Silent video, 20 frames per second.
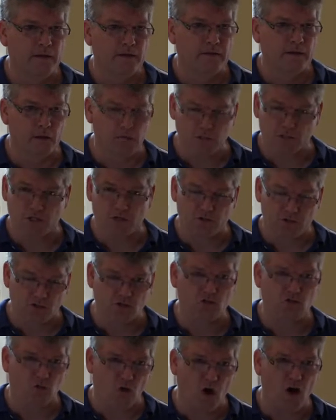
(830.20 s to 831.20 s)
there was a
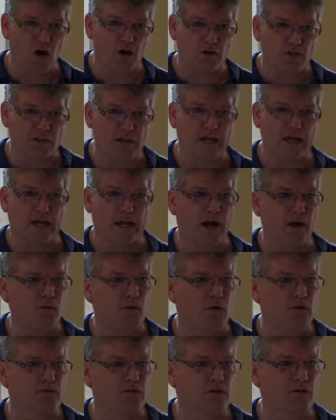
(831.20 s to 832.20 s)
strong thing, and I
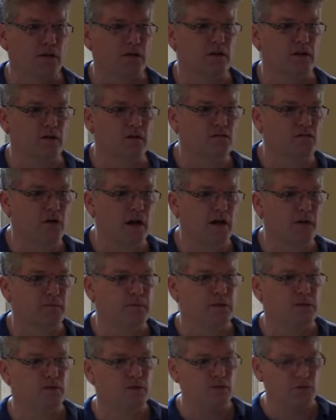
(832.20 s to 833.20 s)
won't, you know, try to
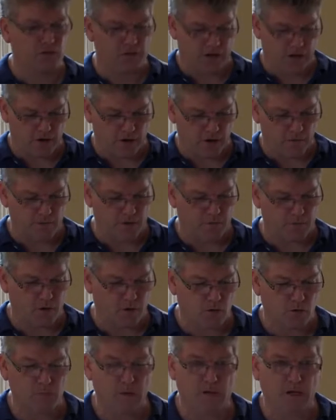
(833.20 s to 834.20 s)
be too
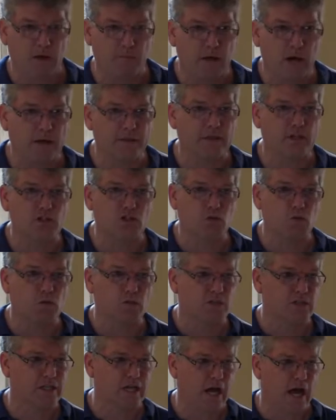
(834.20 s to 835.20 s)
stereotypical, but come on, this
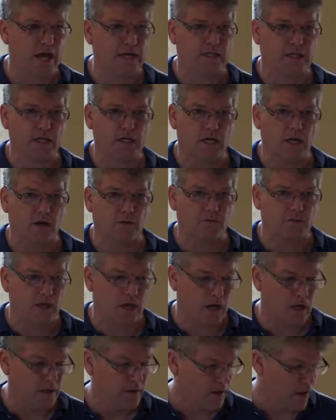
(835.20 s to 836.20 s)
was the idea of
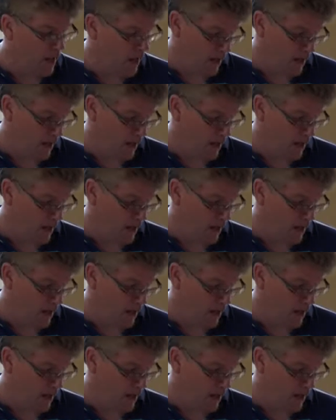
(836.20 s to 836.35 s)
the,